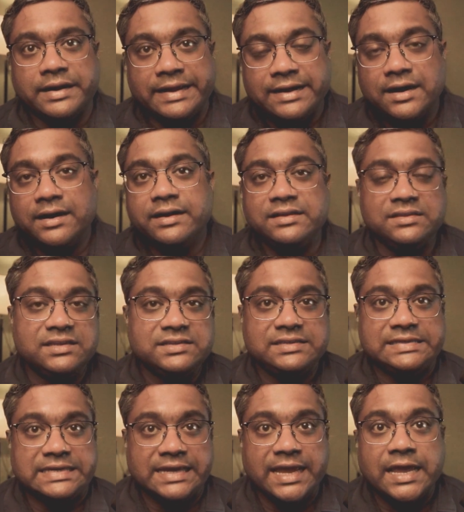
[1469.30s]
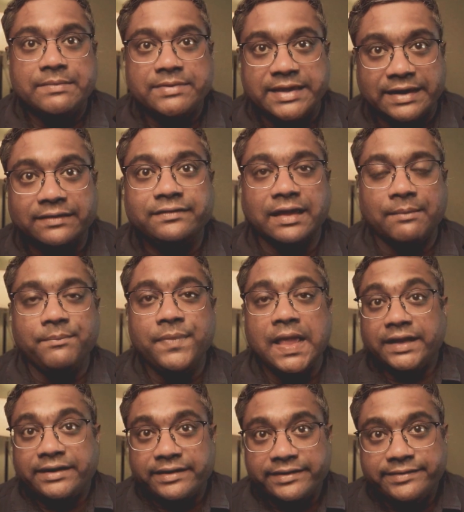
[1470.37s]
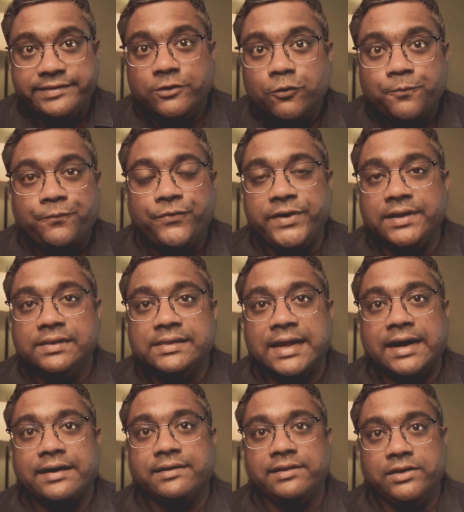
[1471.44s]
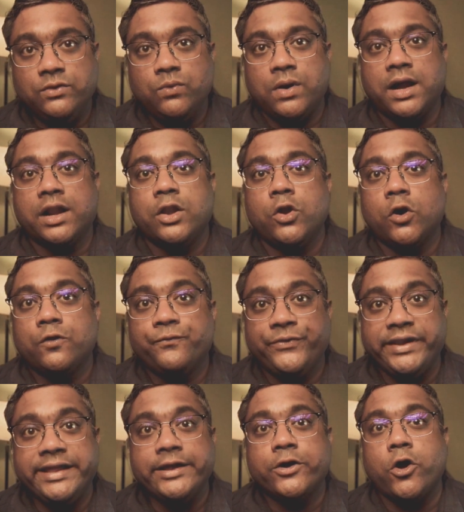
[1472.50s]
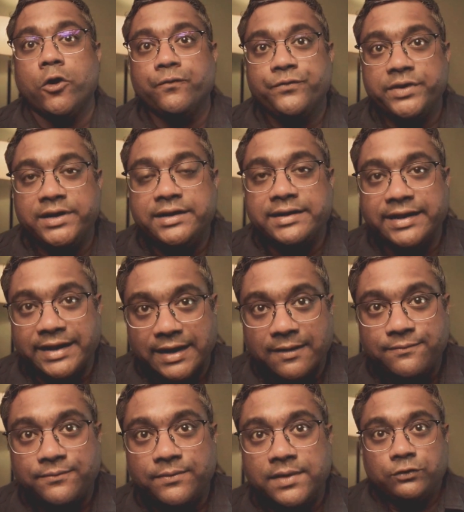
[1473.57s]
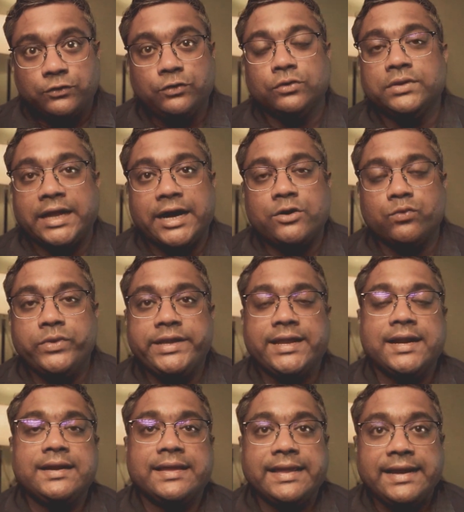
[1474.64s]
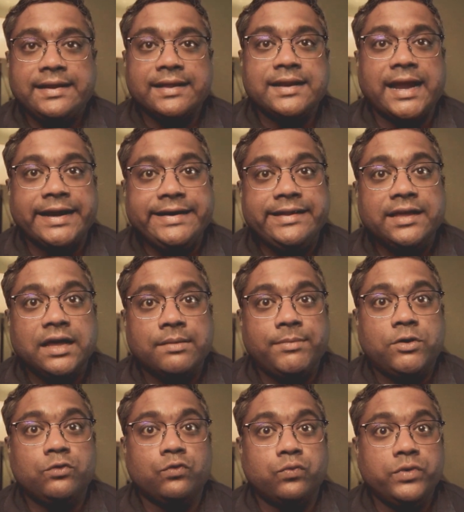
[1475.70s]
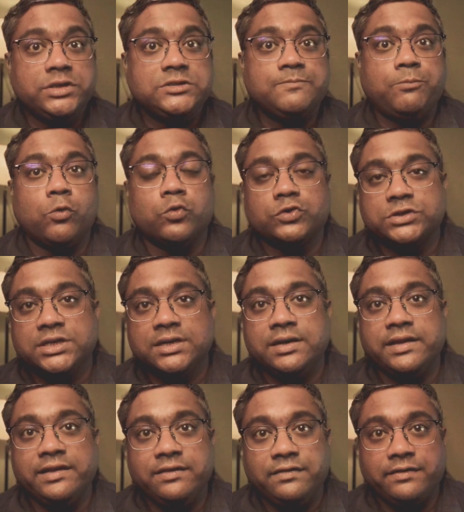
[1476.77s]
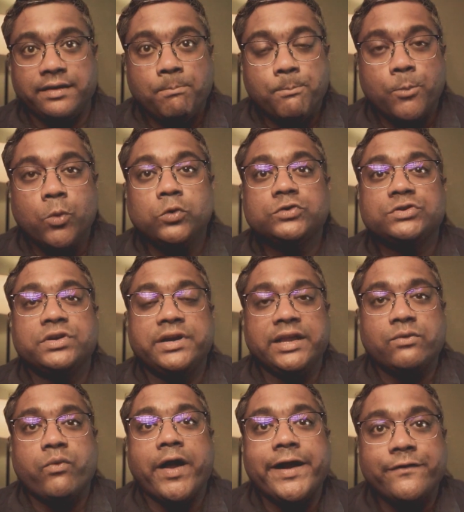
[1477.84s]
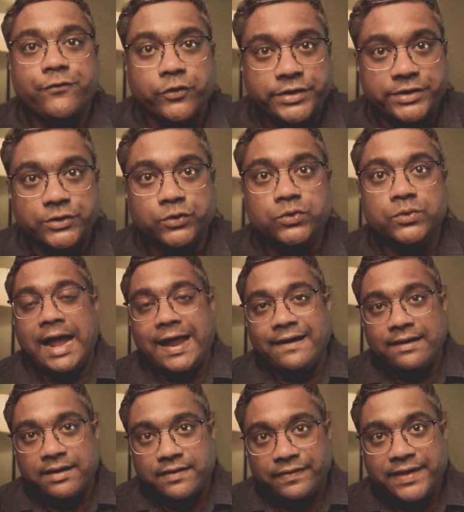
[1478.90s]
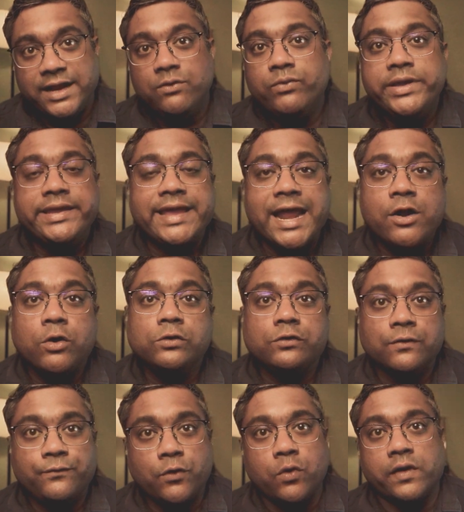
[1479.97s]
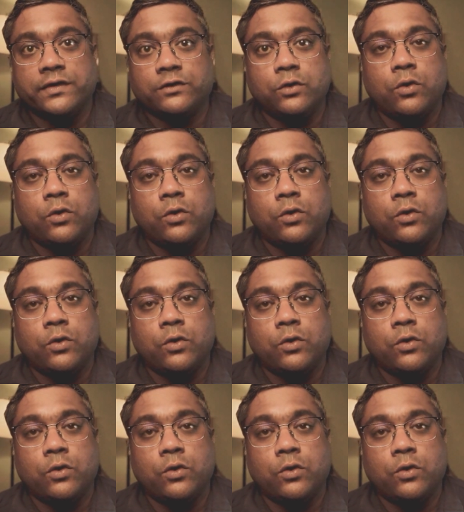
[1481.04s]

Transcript: regarding this JIB exam that you feel that you are not feeling confident enough, so that we can get an idea about which portion is most required for you, and then we can also focus